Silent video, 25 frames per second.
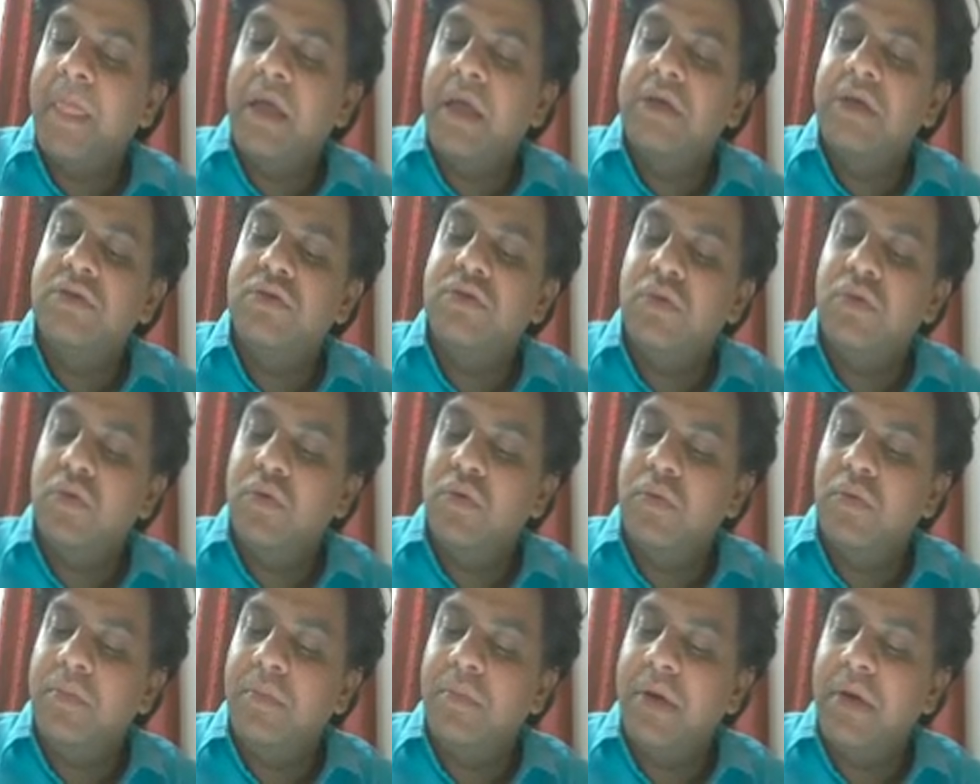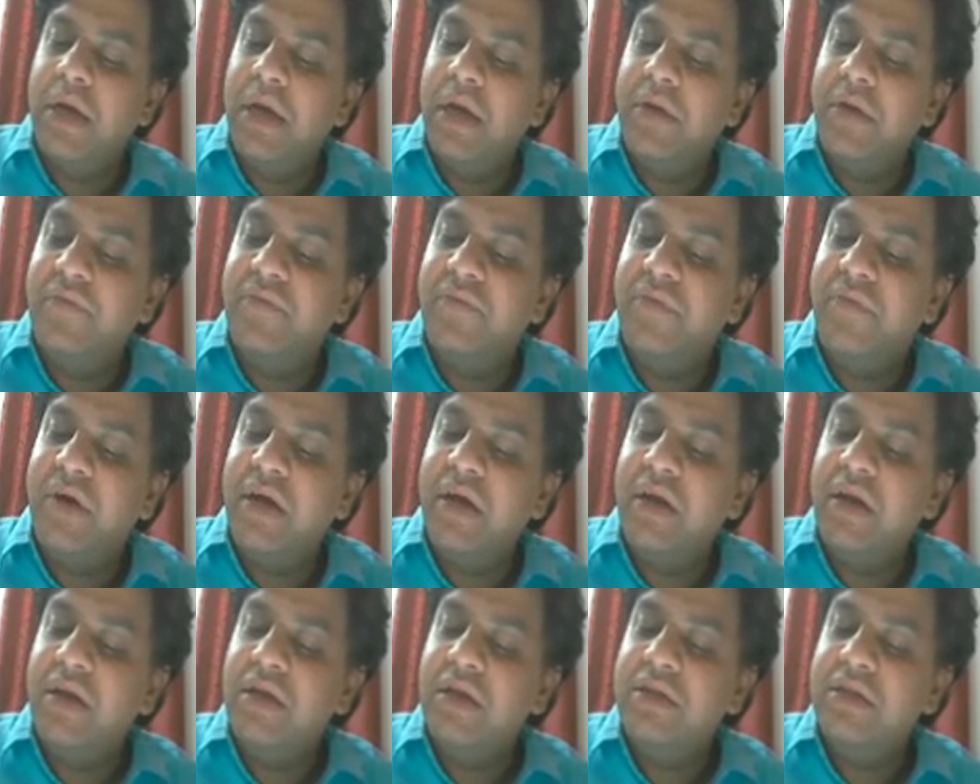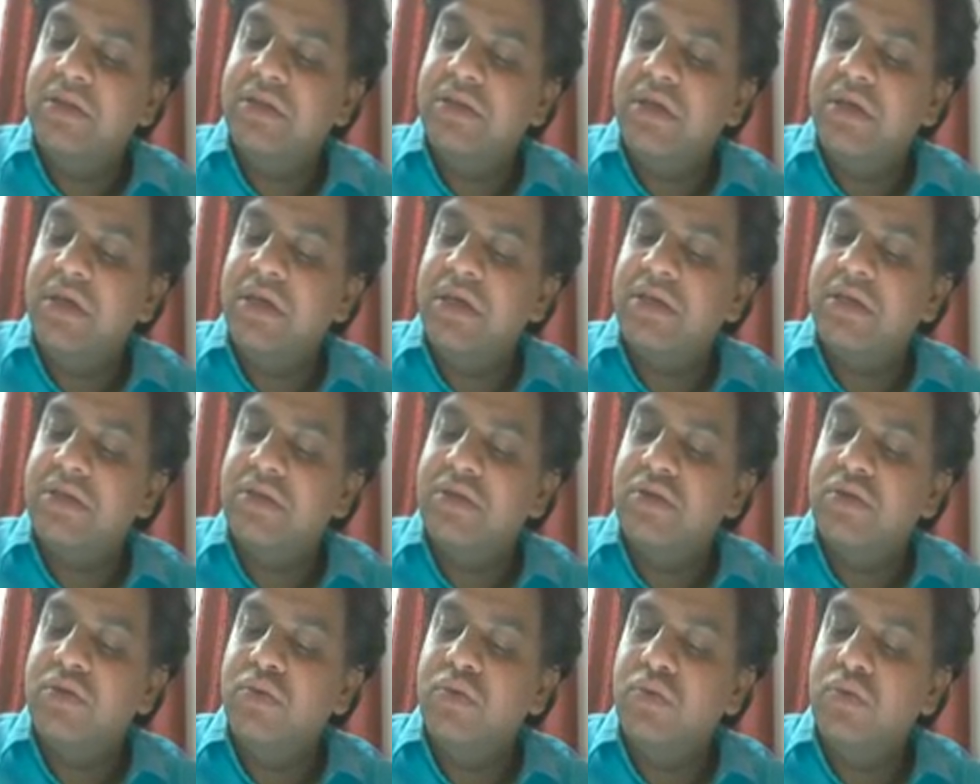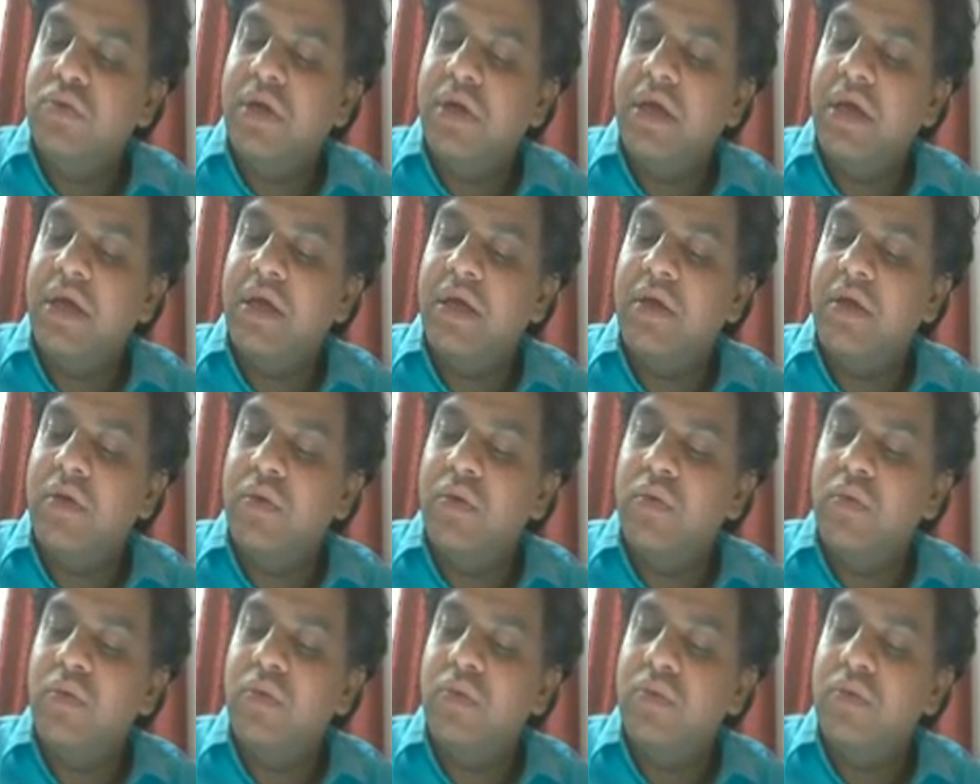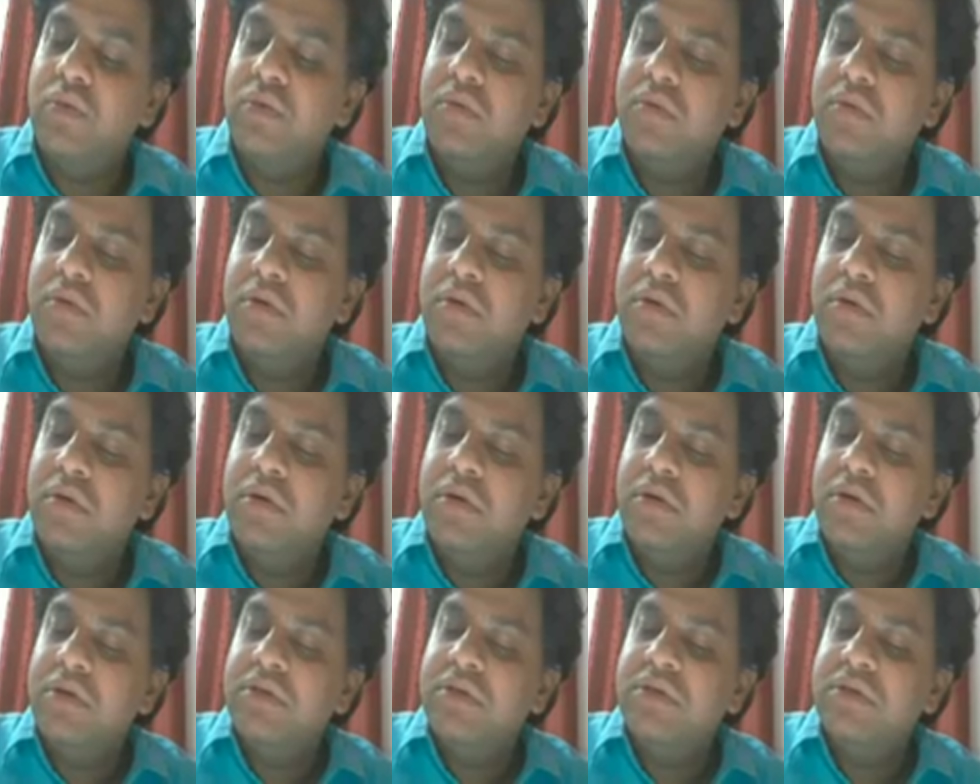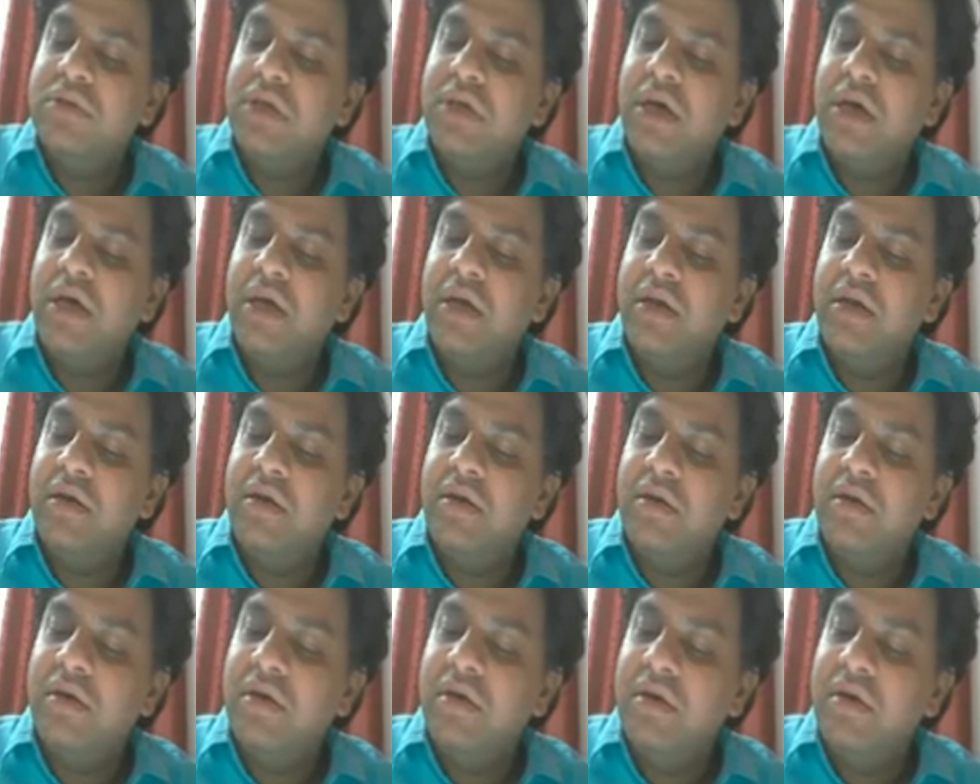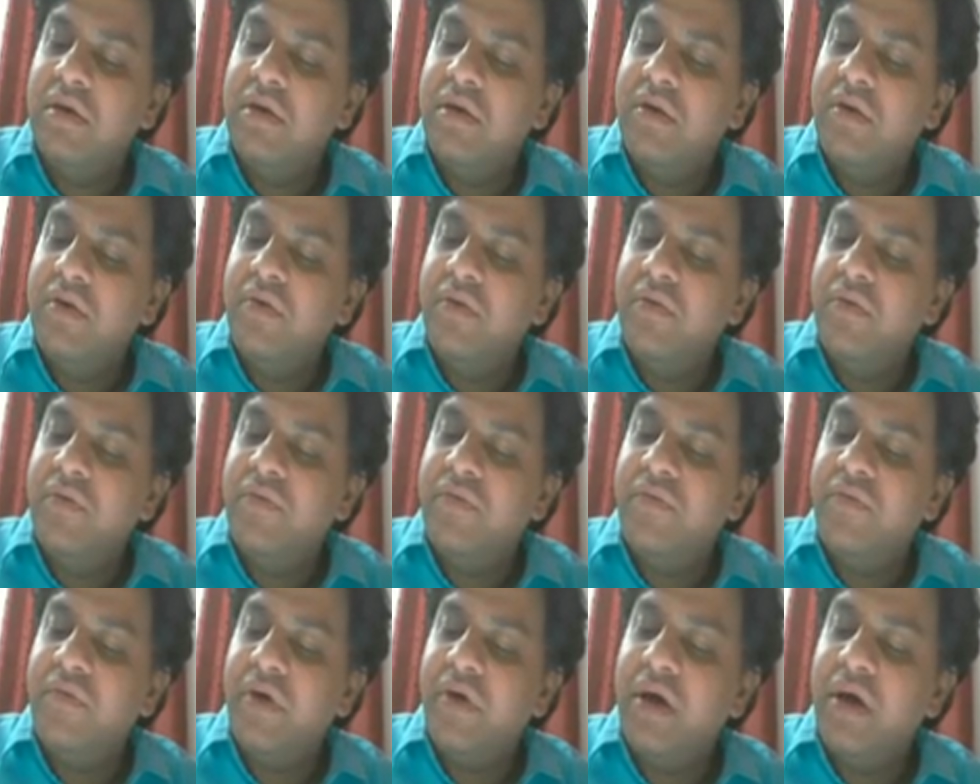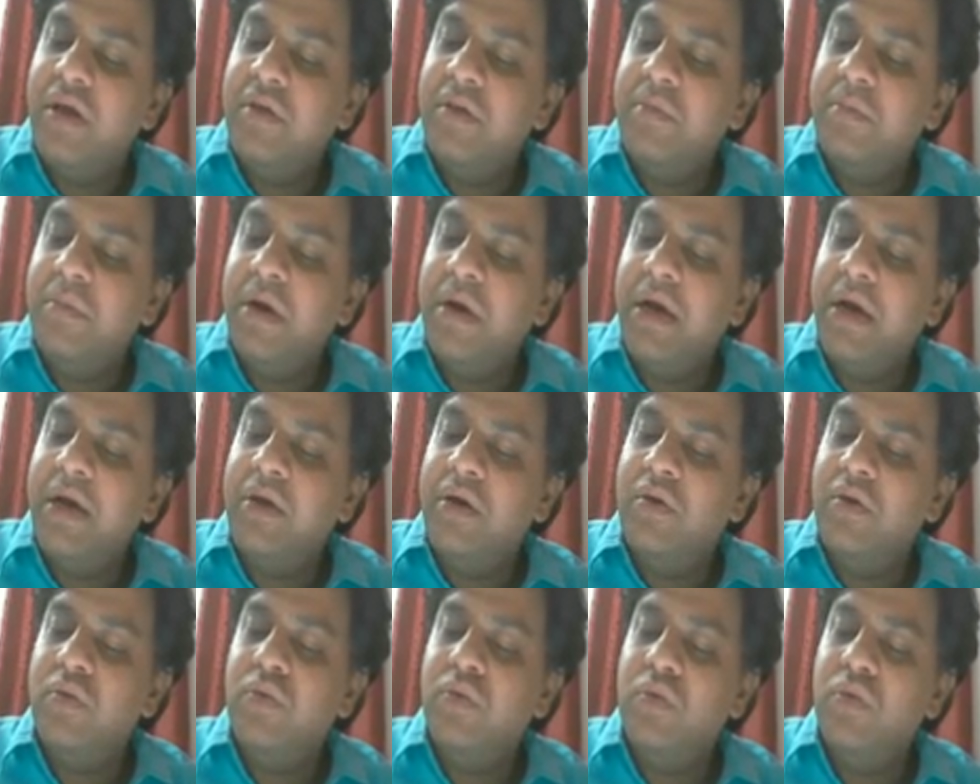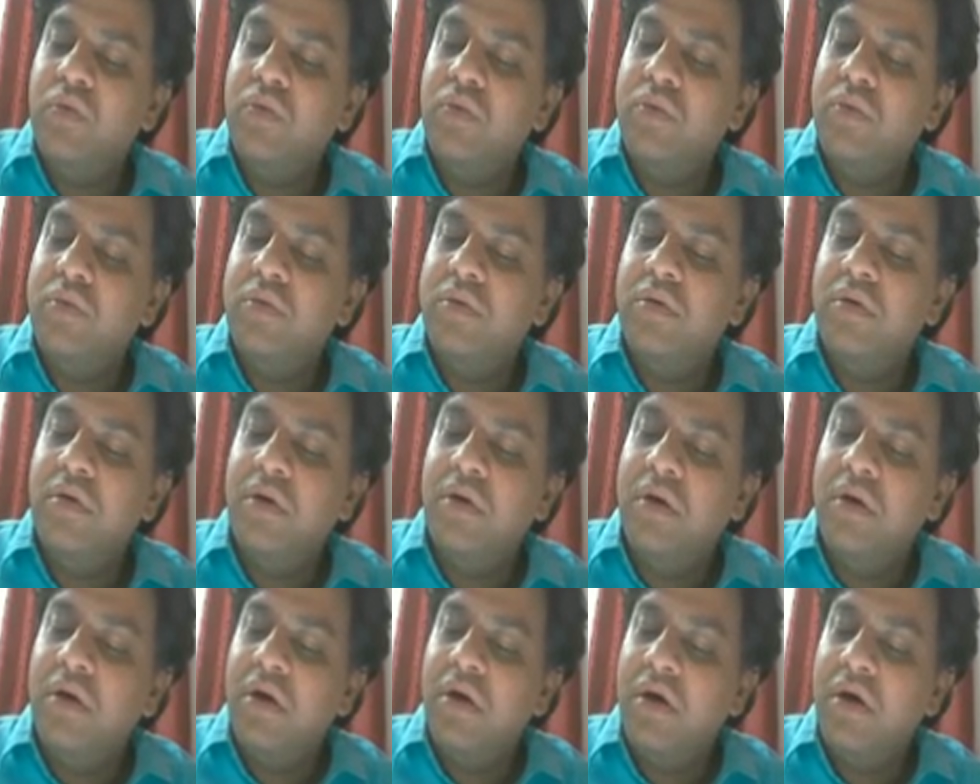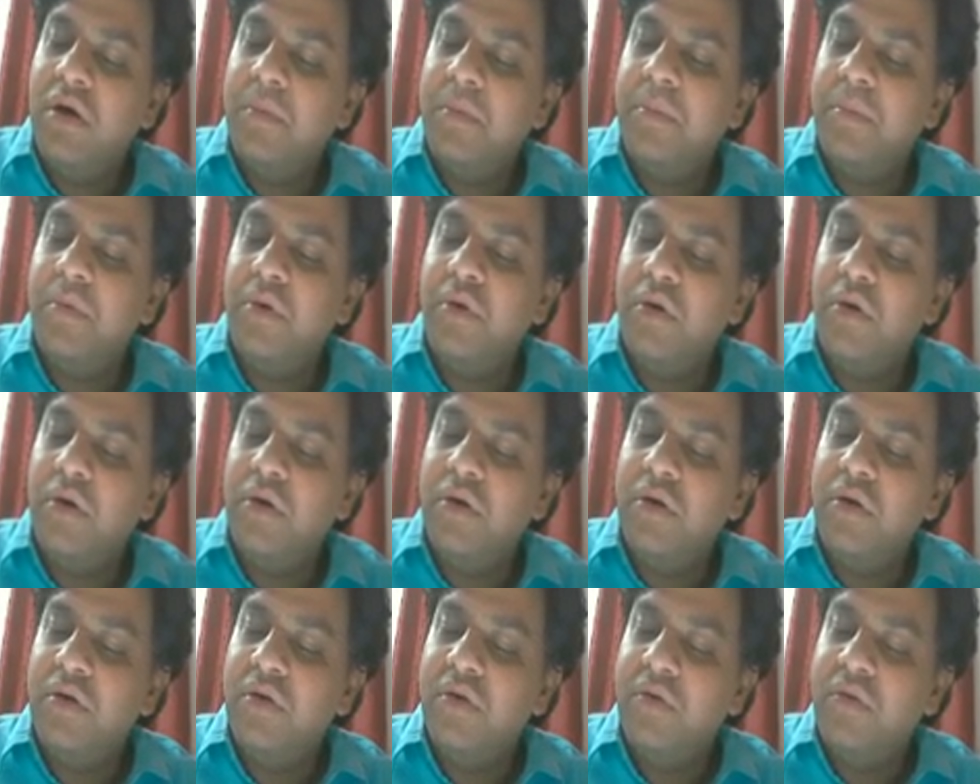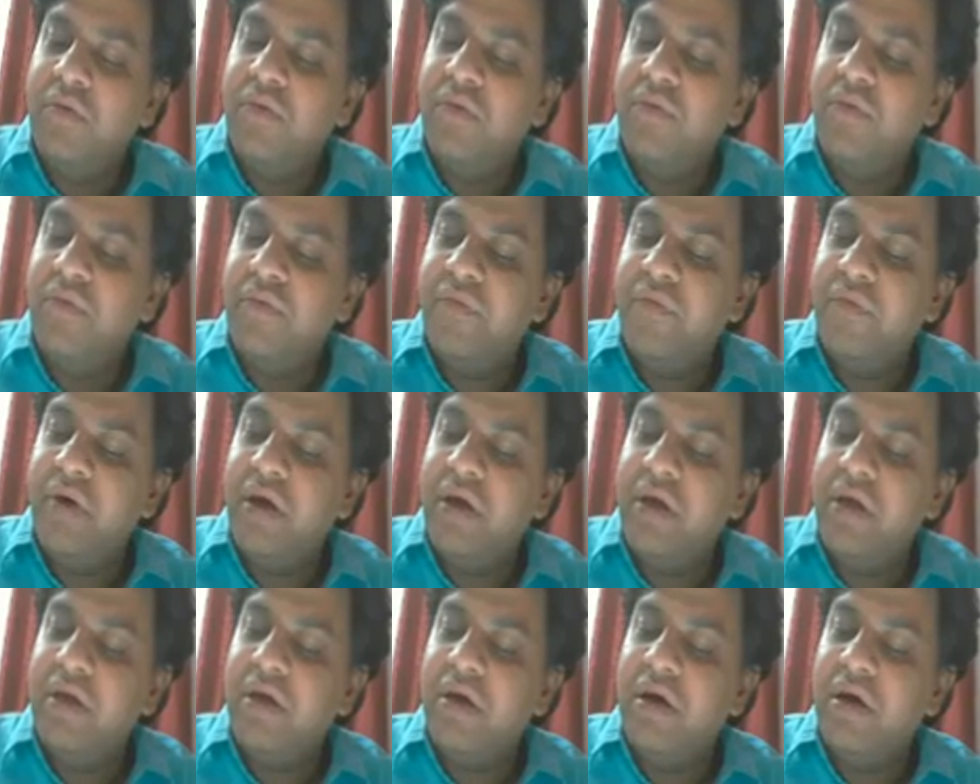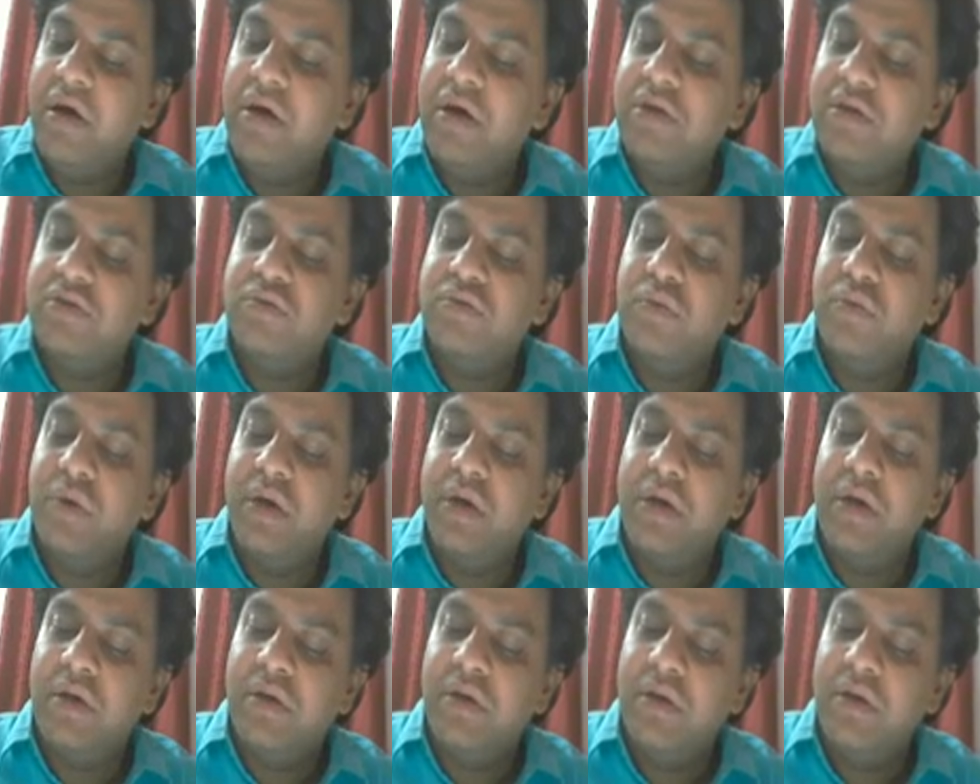So my final answer is 2kq sine phi by 2 upon phi r square.